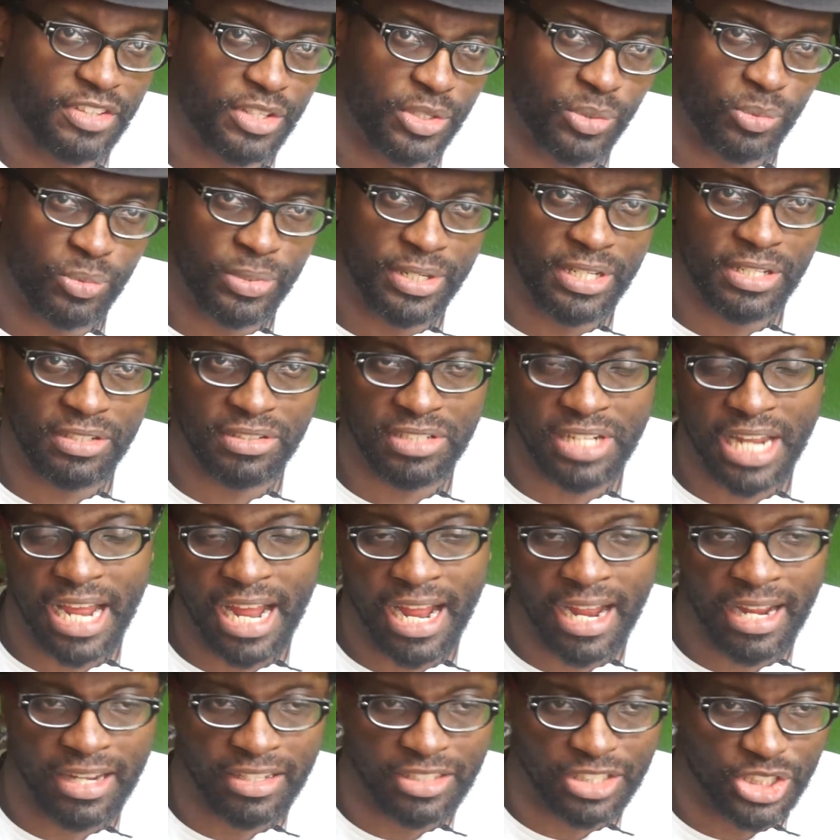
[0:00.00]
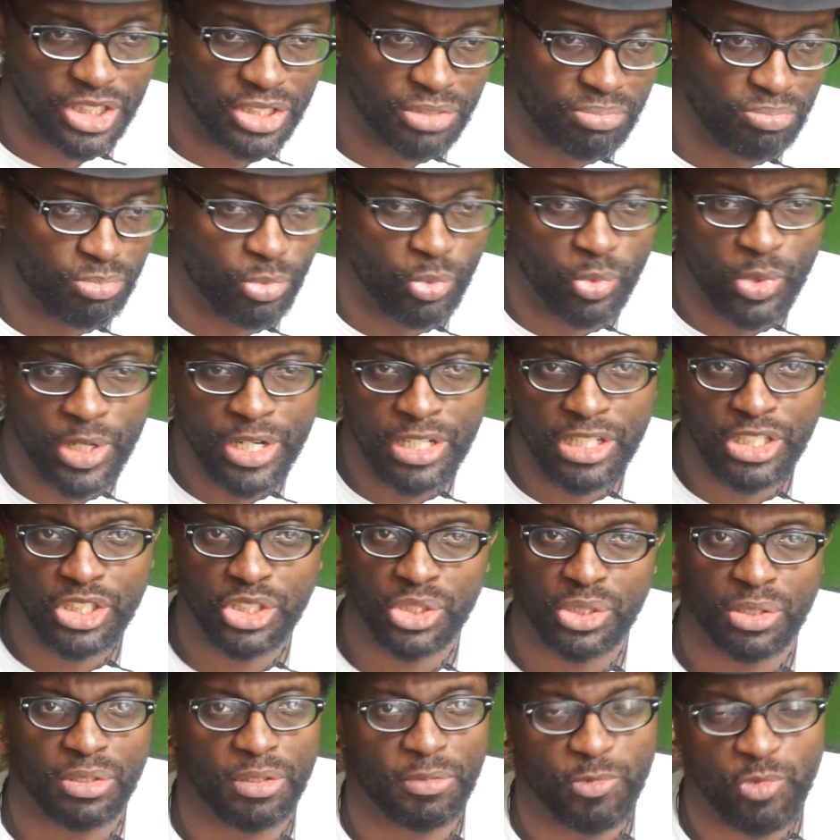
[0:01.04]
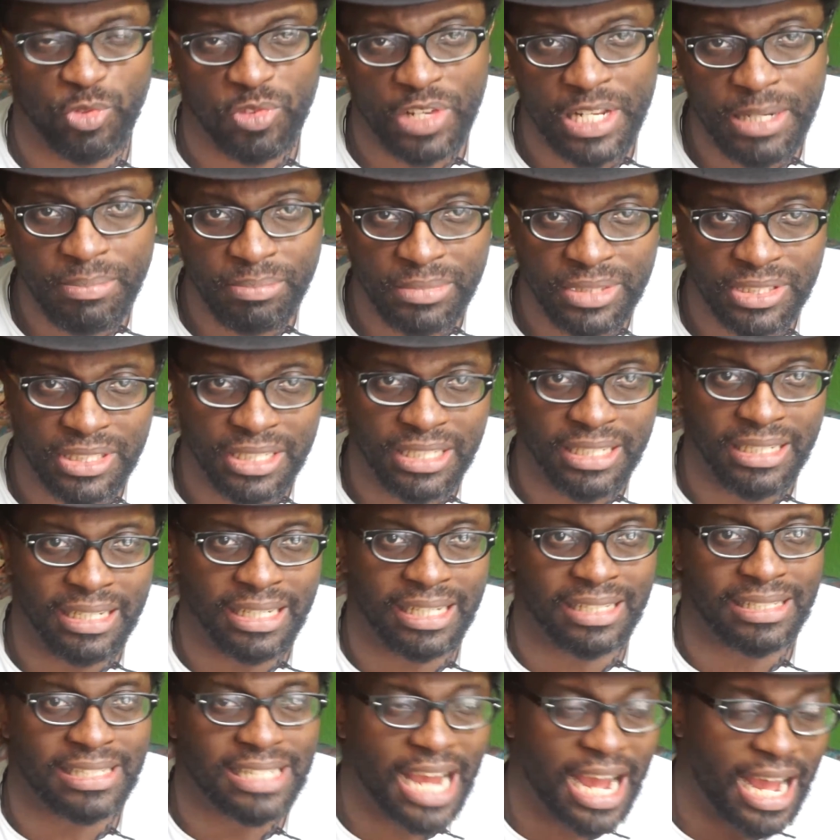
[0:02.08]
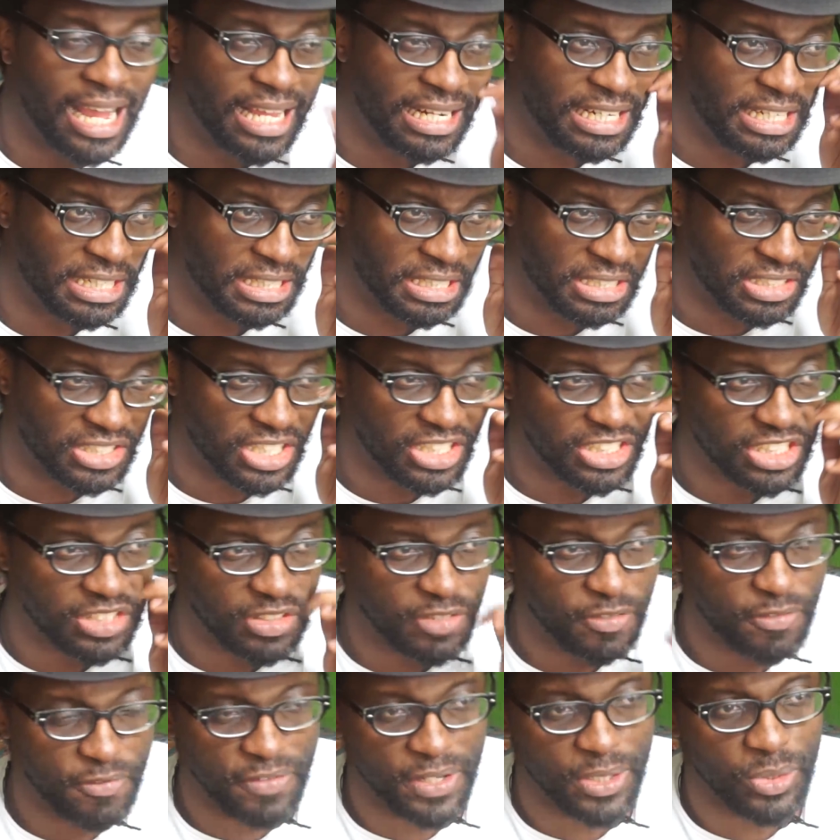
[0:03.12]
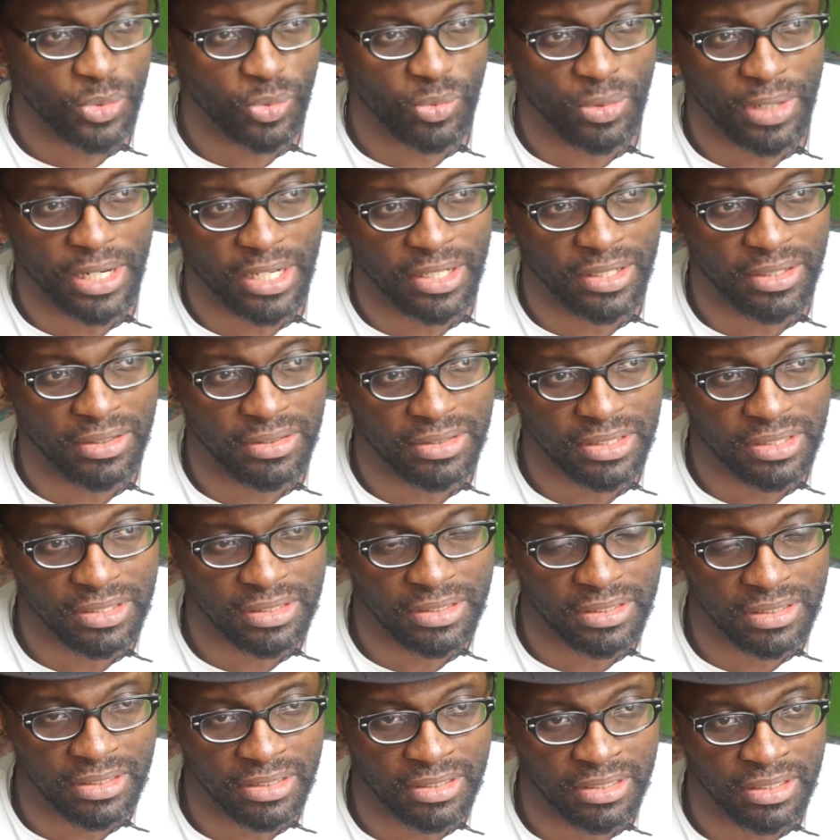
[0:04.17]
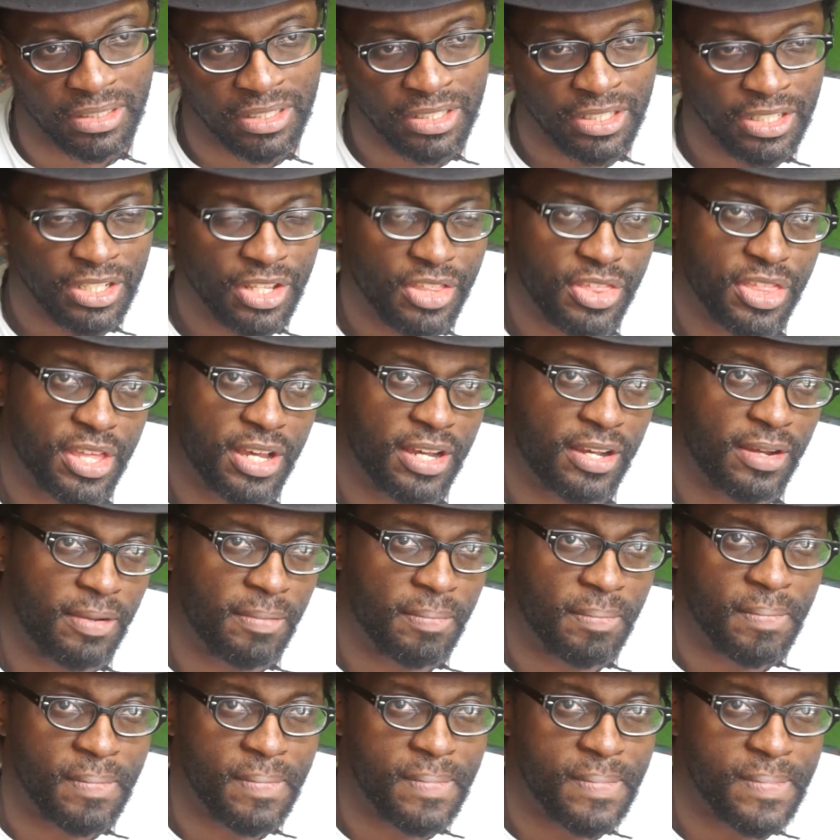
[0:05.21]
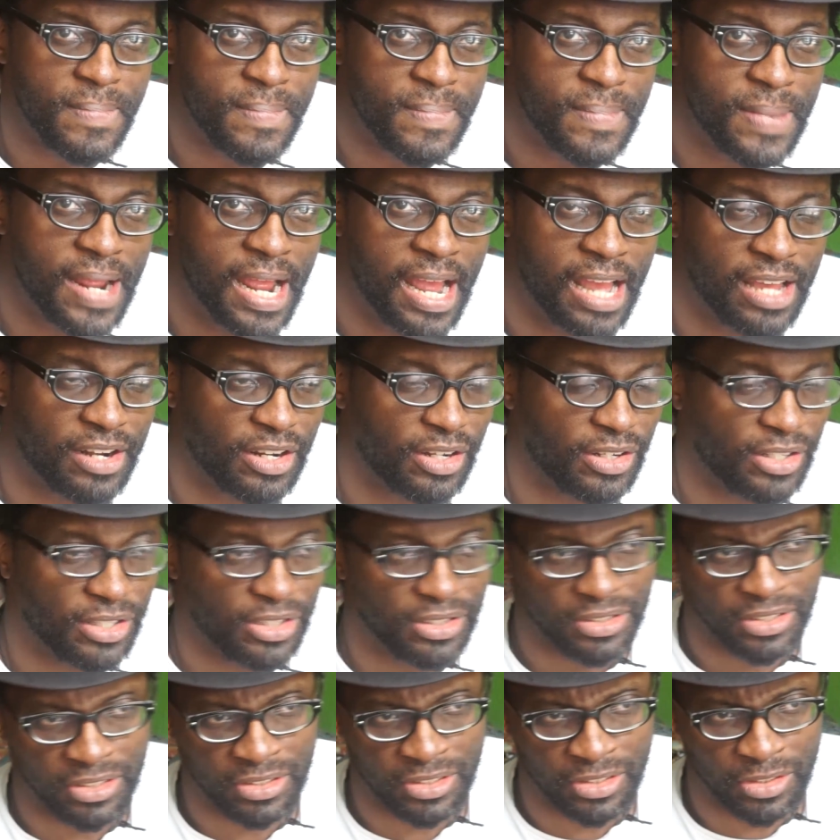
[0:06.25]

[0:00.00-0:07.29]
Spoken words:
The rear dial is really sort of flimsy and tiny, and it doesn't fit well to the thumb at all.